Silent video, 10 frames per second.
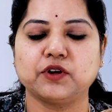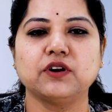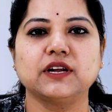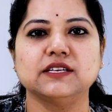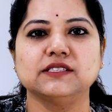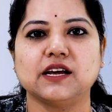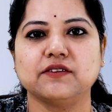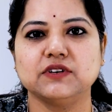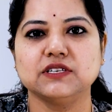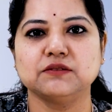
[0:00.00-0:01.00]
or
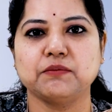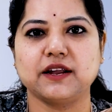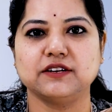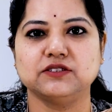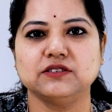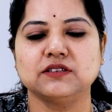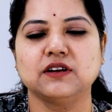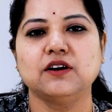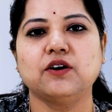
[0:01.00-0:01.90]
consanguineous marriages,